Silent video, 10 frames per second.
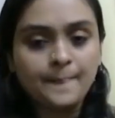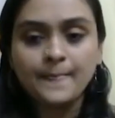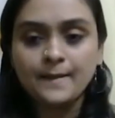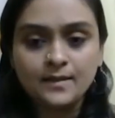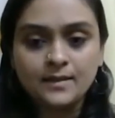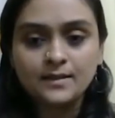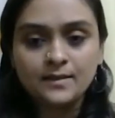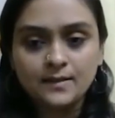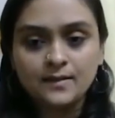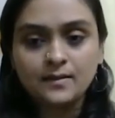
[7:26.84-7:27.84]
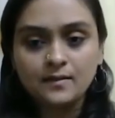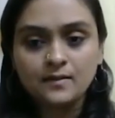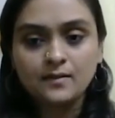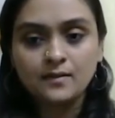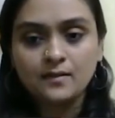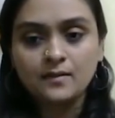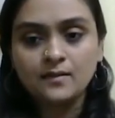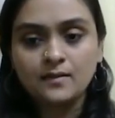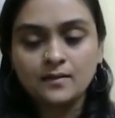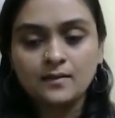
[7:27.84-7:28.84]

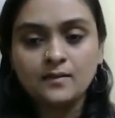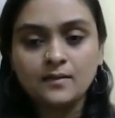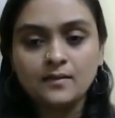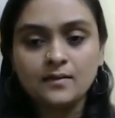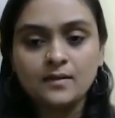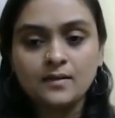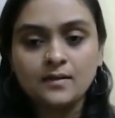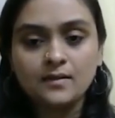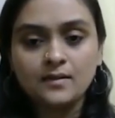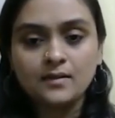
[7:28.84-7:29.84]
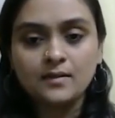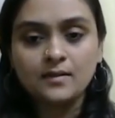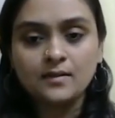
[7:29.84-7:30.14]
No words are spoken by the person on screen.